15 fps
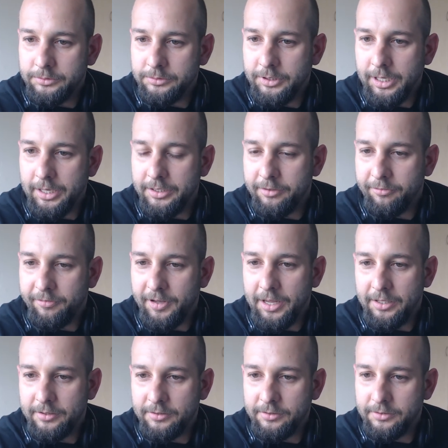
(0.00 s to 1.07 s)
Okay, the
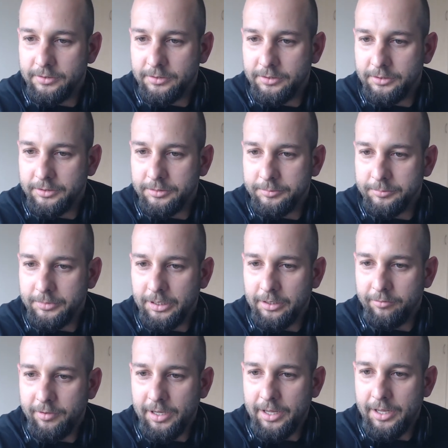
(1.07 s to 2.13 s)
vet,
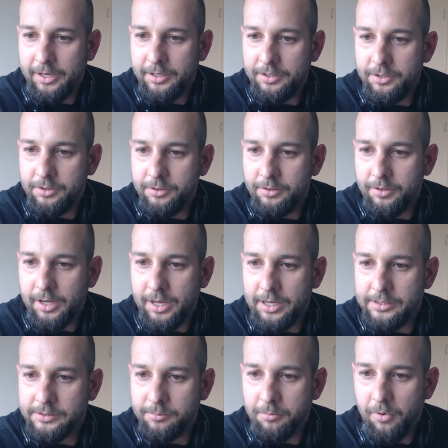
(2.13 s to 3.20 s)
I've added you
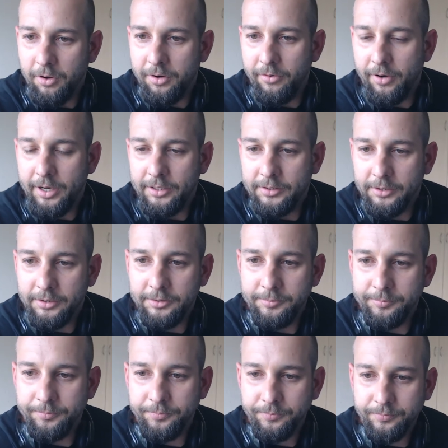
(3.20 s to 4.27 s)
as a
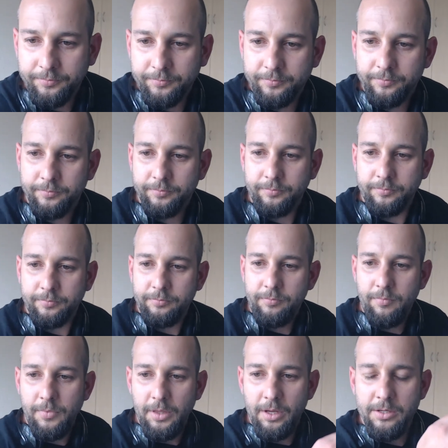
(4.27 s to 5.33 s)
moderator.
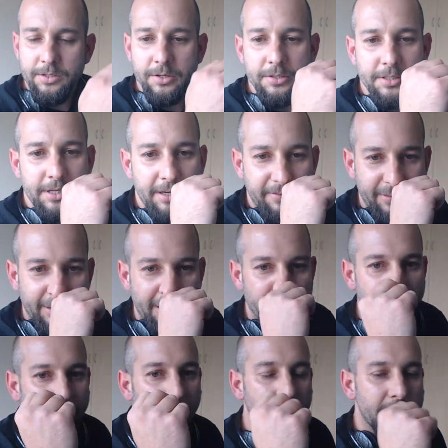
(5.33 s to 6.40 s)
So see if you
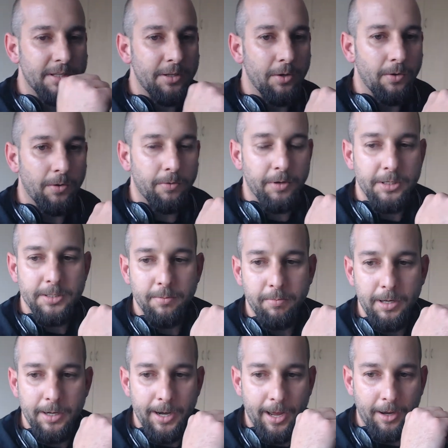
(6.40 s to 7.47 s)
can post your
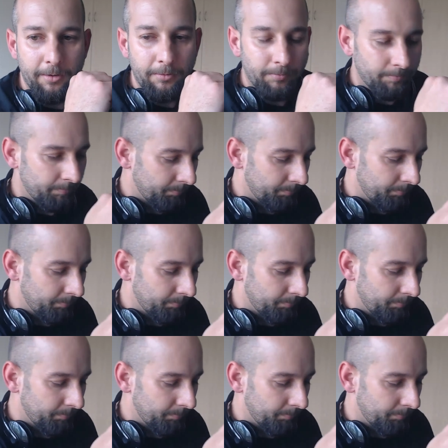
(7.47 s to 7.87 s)
recipe now.